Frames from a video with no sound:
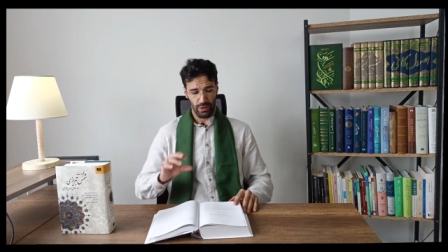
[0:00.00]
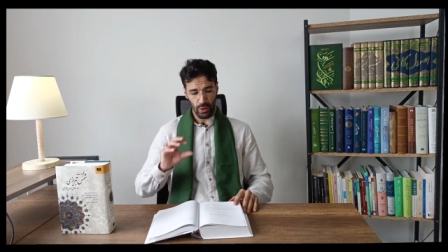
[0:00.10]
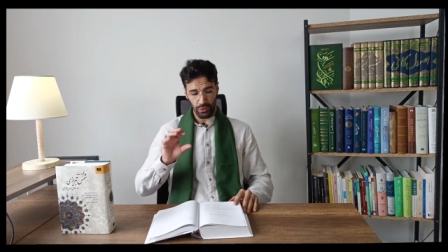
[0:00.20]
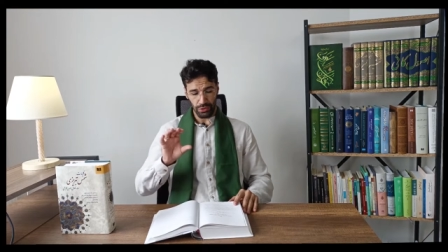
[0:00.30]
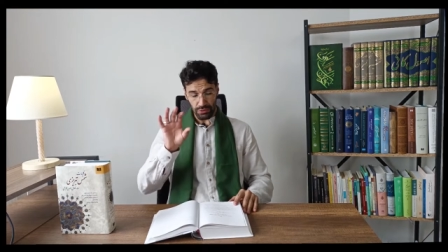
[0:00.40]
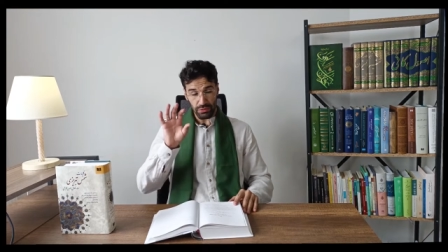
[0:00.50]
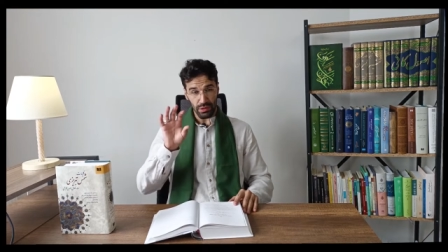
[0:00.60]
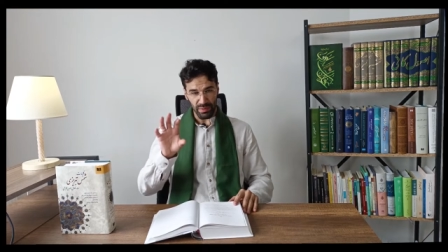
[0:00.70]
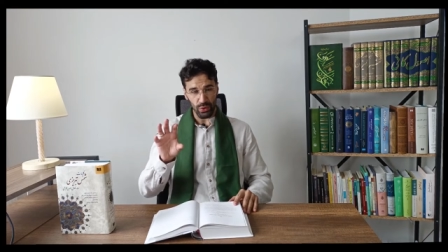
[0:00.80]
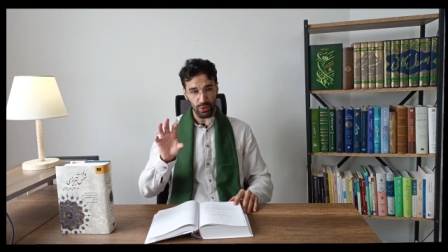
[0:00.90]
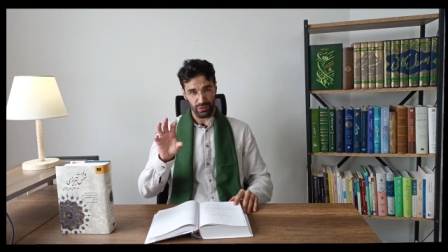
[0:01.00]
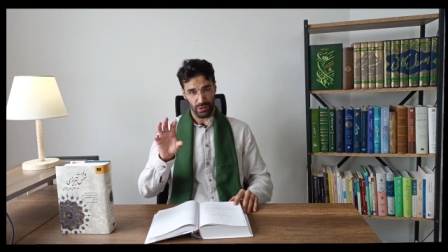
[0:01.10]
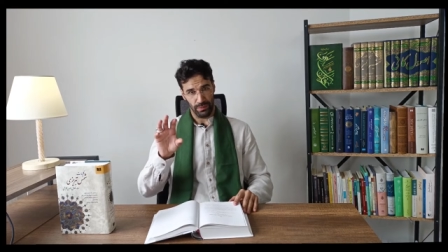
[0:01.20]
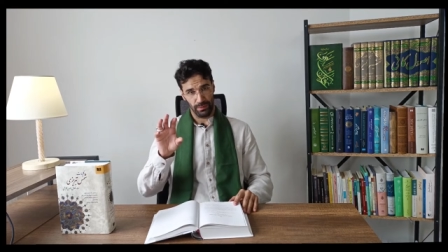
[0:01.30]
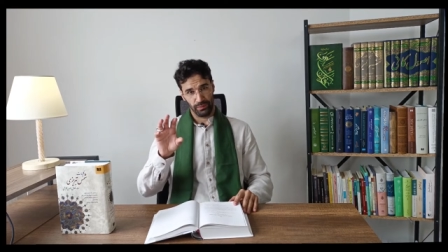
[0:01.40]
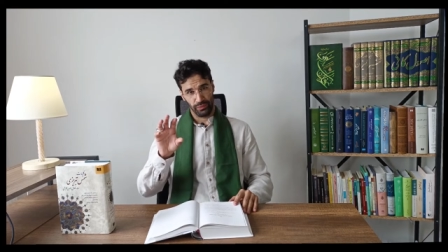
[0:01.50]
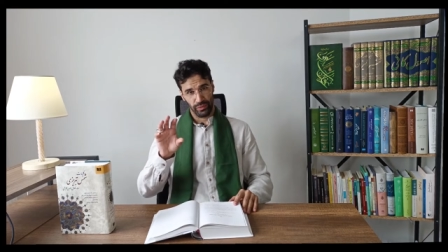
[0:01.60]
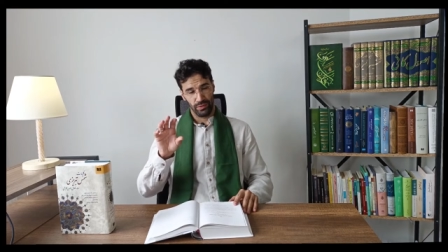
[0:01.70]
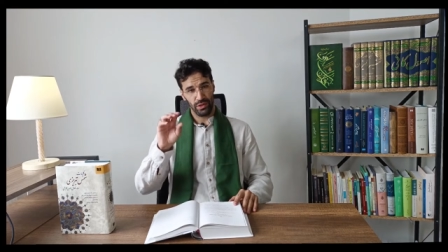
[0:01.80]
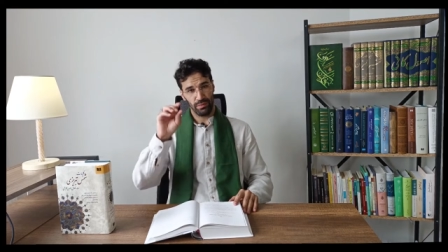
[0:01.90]
O you, the beautiful,
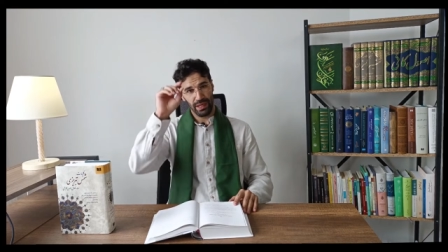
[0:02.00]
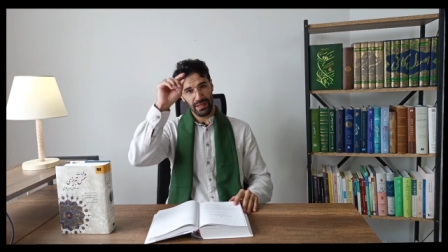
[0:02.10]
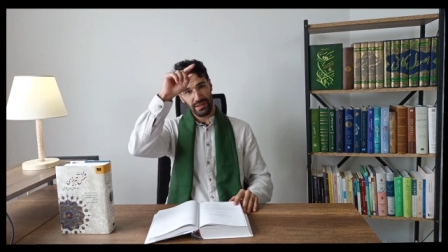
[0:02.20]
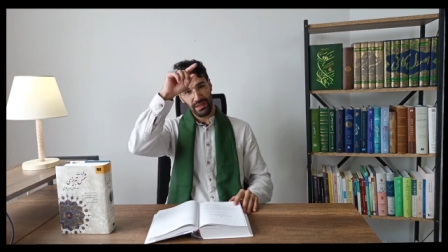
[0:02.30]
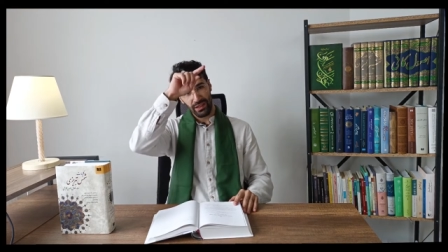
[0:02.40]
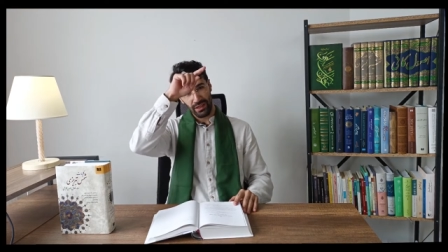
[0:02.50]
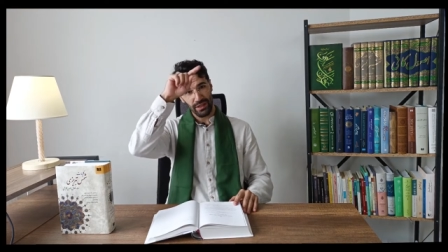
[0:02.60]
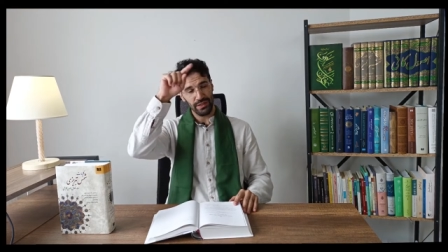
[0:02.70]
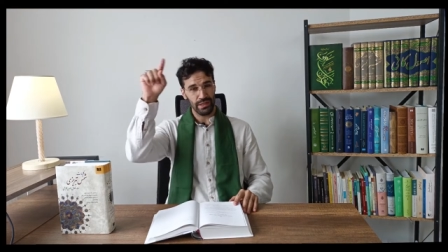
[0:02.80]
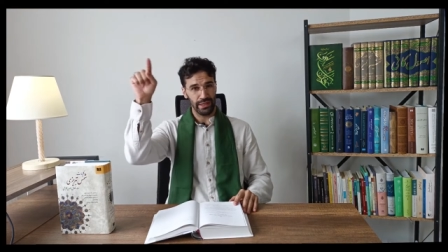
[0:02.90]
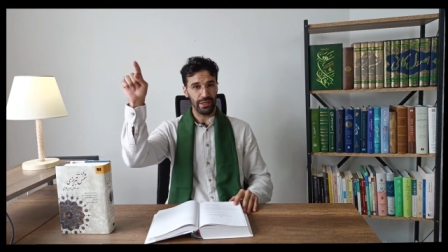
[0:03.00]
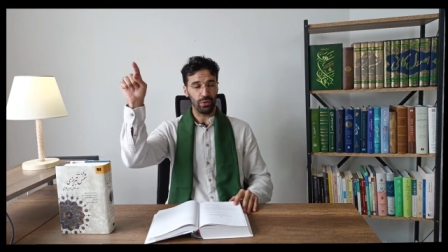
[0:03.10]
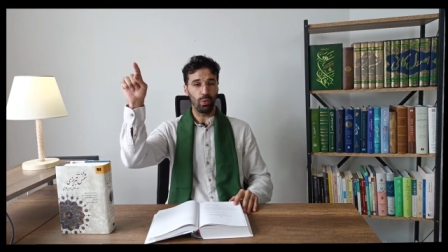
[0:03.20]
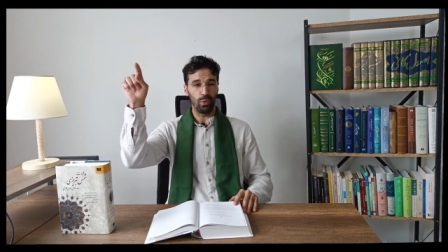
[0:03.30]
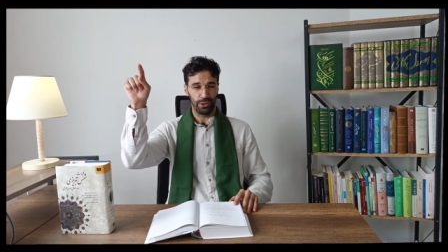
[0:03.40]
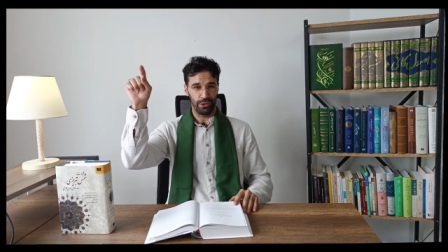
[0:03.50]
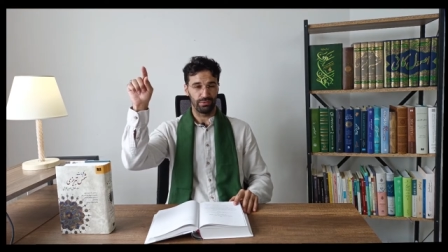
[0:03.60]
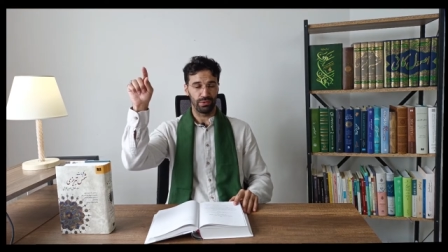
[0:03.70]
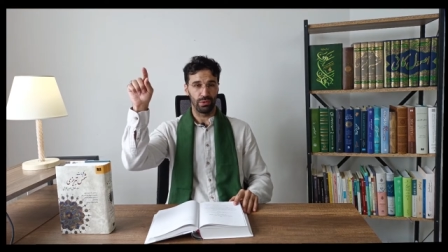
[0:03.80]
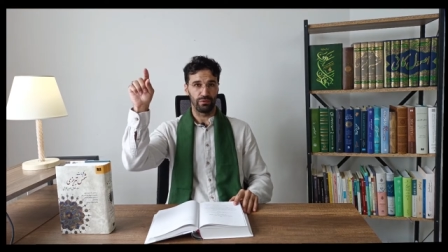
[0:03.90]
you're passing nicely over the
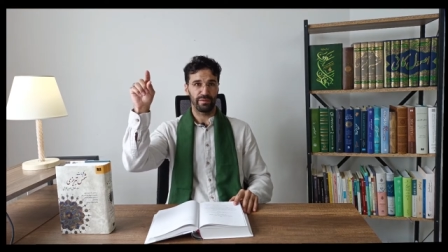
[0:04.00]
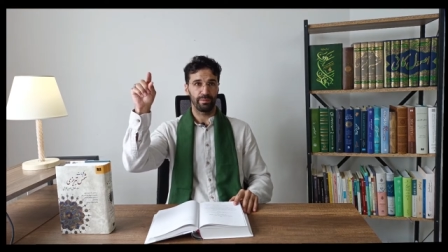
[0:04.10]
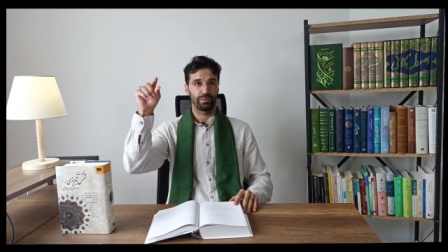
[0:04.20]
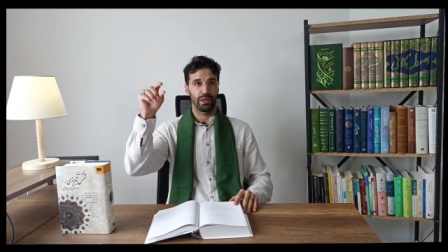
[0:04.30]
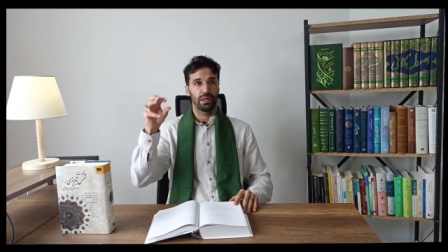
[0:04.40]
roof.